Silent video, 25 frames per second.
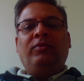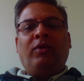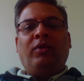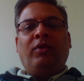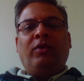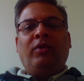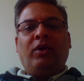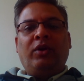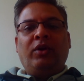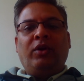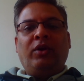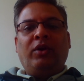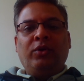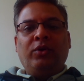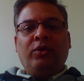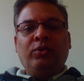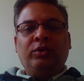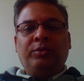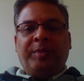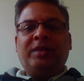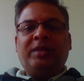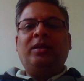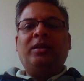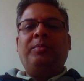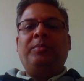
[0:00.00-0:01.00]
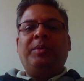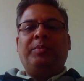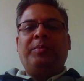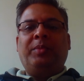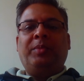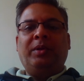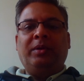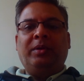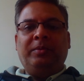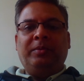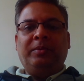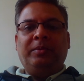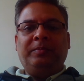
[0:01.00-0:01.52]
for you special
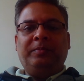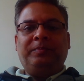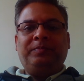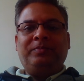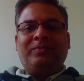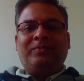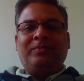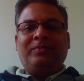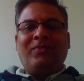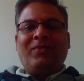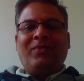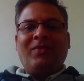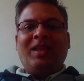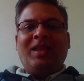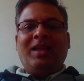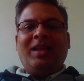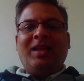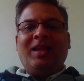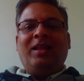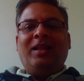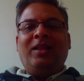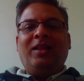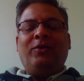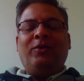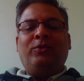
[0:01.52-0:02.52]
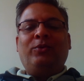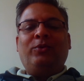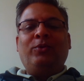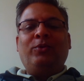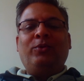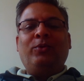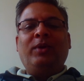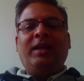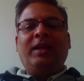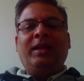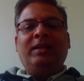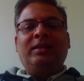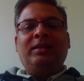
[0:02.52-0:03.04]
people. Now,
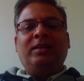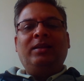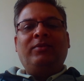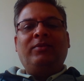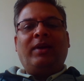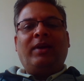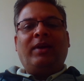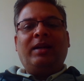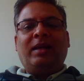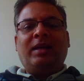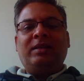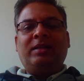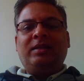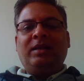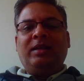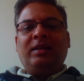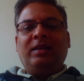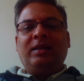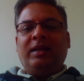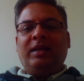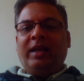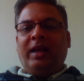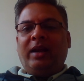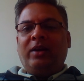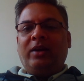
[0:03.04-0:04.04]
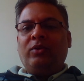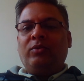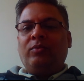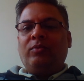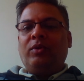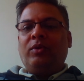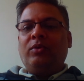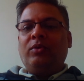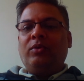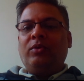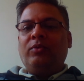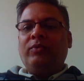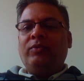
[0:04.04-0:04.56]
today is a fantastic day. I
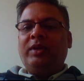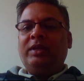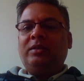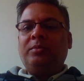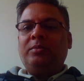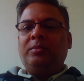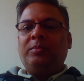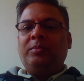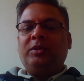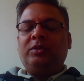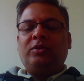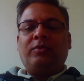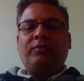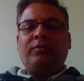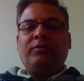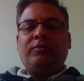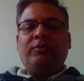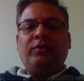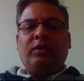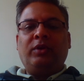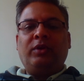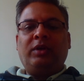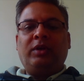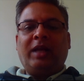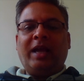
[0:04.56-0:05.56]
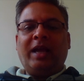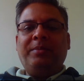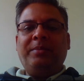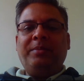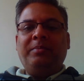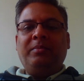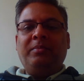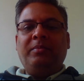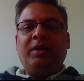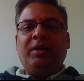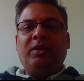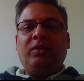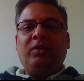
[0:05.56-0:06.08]
don't want to waste much of your
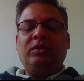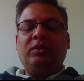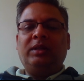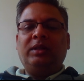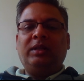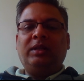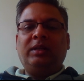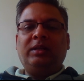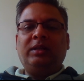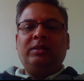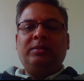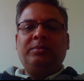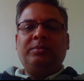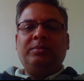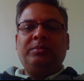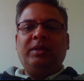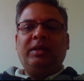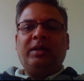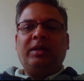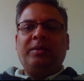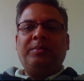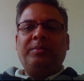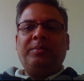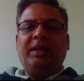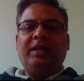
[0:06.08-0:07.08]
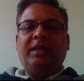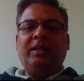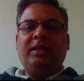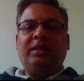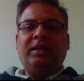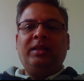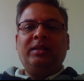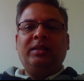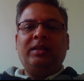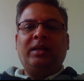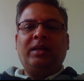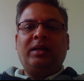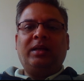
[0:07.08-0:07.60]
time because there are many
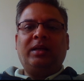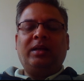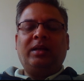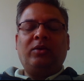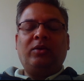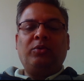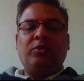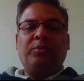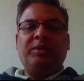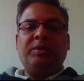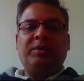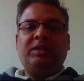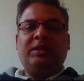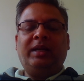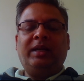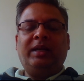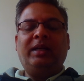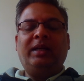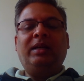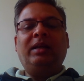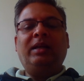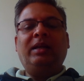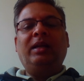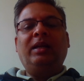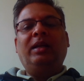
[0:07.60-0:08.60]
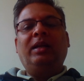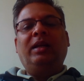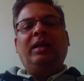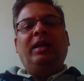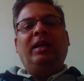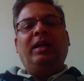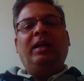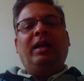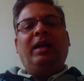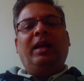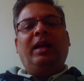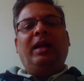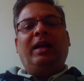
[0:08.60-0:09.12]
things that are to be said.
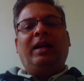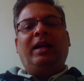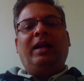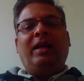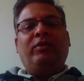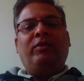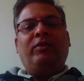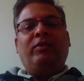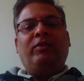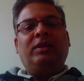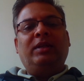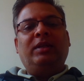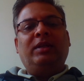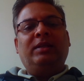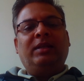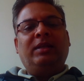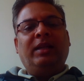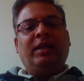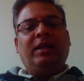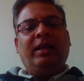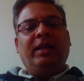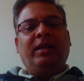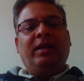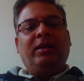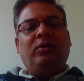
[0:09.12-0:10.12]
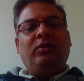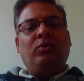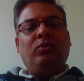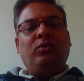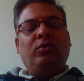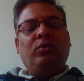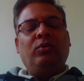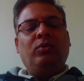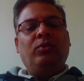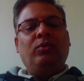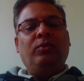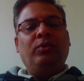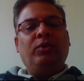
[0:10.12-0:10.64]
And I was listening
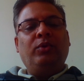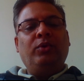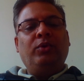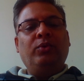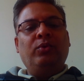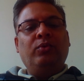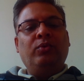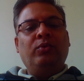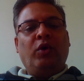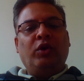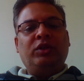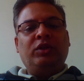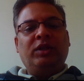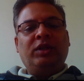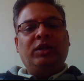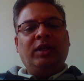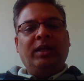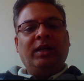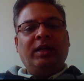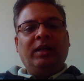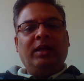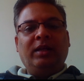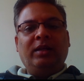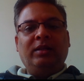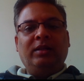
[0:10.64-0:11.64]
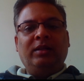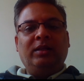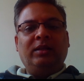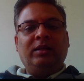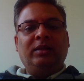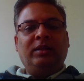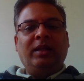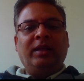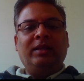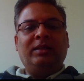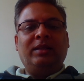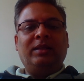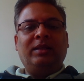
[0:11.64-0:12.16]
to you, watching the
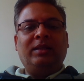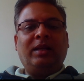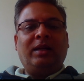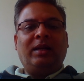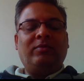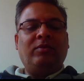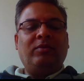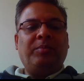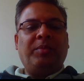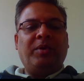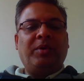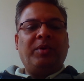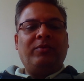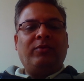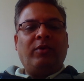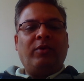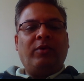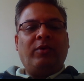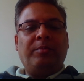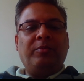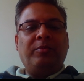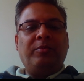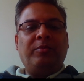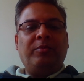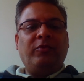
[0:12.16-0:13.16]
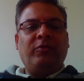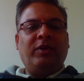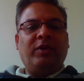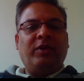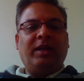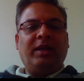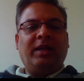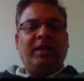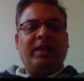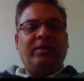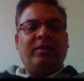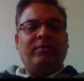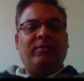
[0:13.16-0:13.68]
things that were performed very
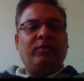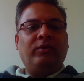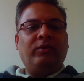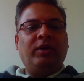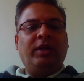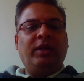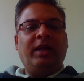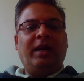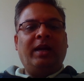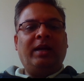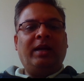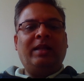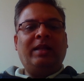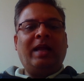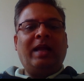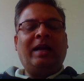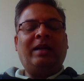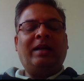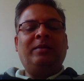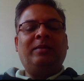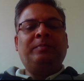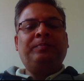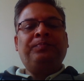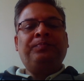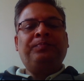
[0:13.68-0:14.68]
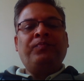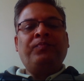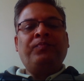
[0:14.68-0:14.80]
carefully, and that